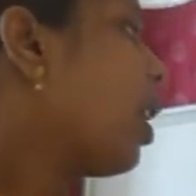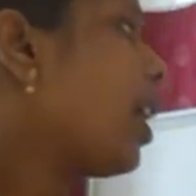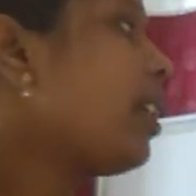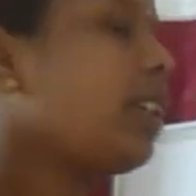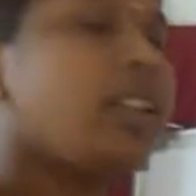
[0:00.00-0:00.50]

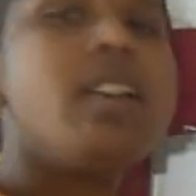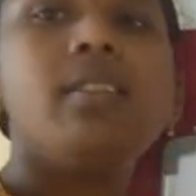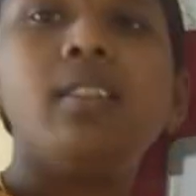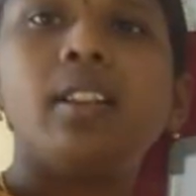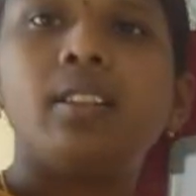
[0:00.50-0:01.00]
and it
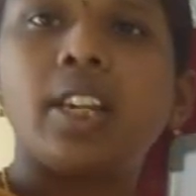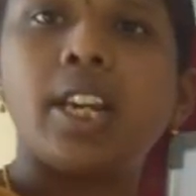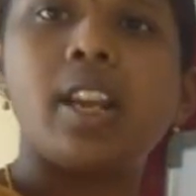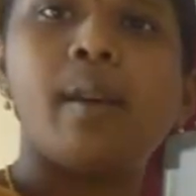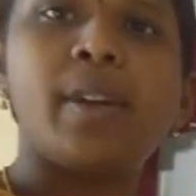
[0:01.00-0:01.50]
is
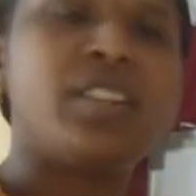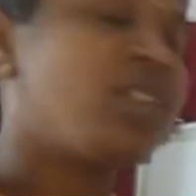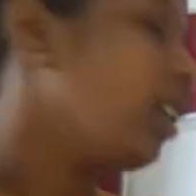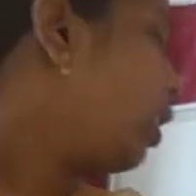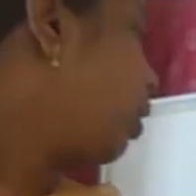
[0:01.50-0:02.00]

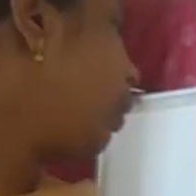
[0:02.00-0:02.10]
3-dimensional.